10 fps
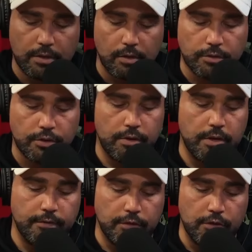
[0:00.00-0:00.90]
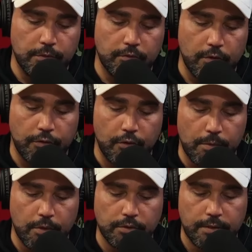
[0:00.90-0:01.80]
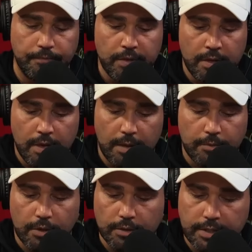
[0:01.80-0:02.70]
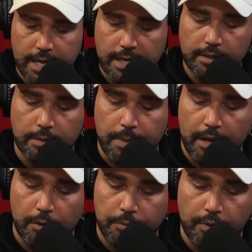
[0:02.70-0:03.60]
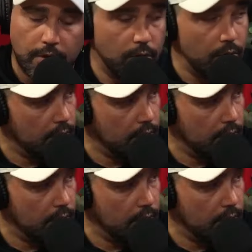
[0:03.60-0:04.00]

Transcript: alternative to human growth hormones. I'm currently taking the BioPro.